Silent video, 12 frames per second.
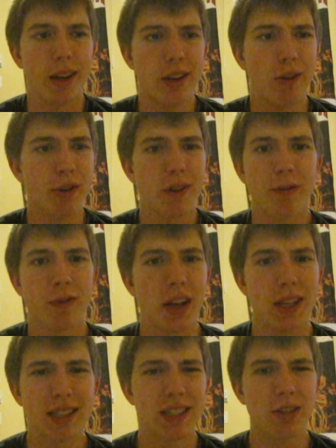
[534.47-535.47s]
know your
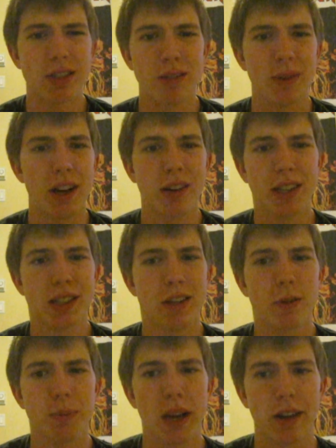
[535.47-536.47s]
friends, your surroundings, and
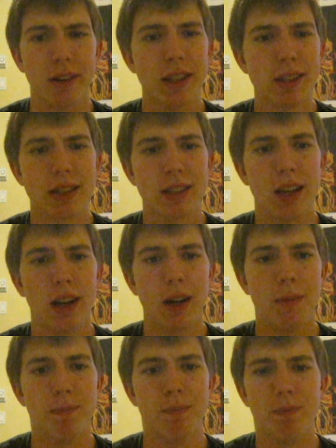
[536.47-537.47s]
your parents,
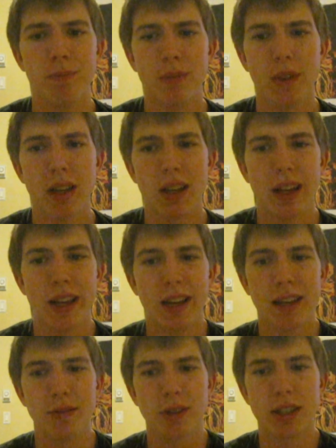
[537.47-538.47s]

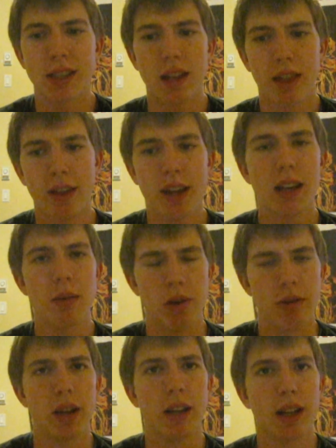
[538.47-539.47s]
and just think
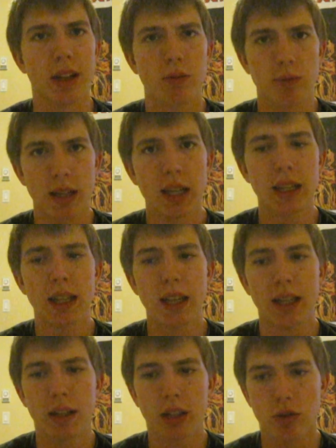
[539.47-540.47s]
about it, like,
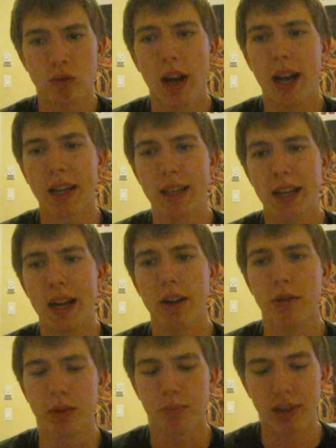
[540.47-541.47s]
really crack it
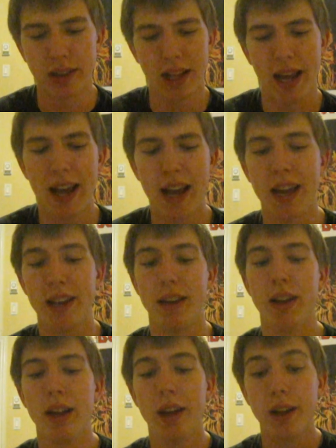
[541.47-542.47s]
down, plan,
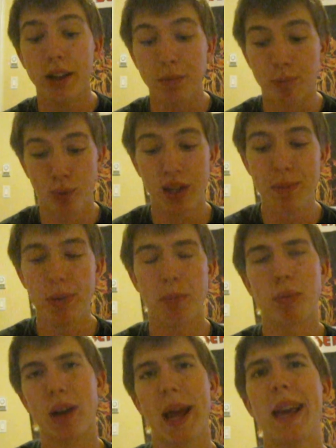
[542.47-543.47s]
be
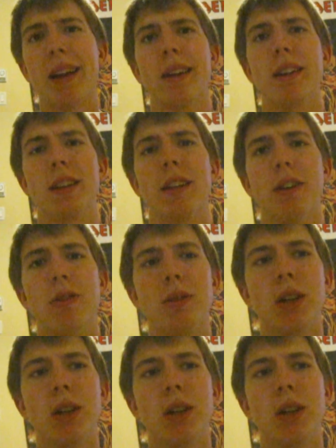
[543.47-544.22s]
prepared, you know,